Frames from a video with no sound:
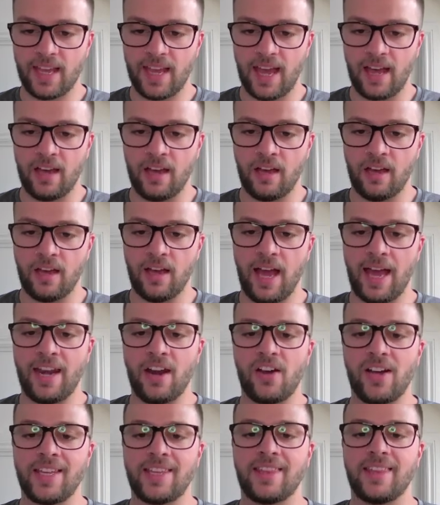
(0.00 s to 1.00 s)
and
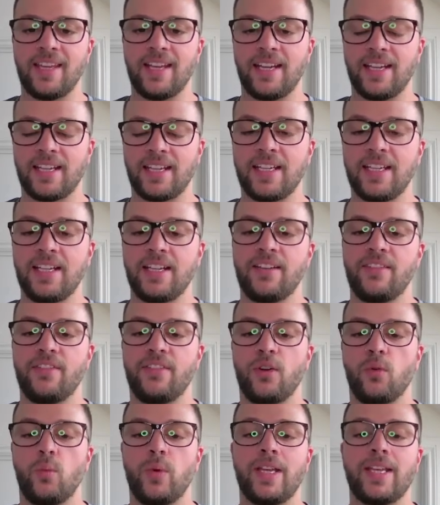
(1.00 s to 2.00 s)
I think
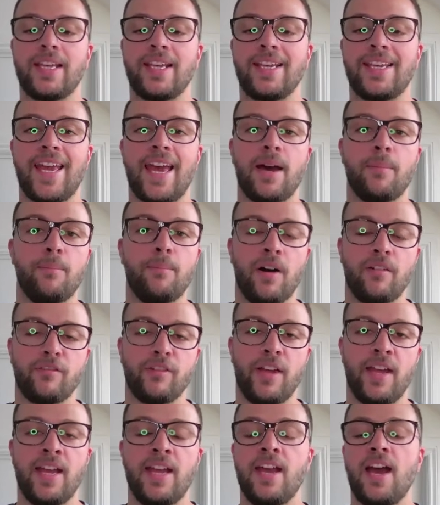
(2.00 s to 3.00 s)
that we can get above
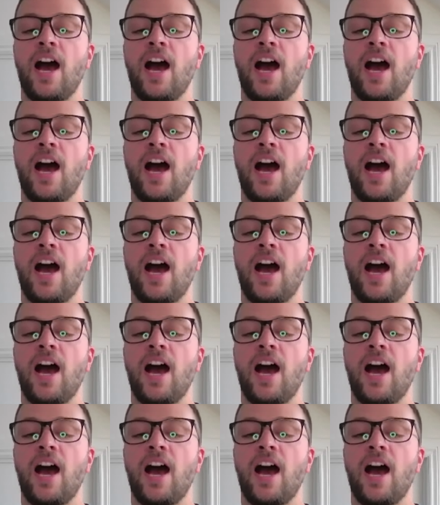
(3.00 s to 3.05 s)
it.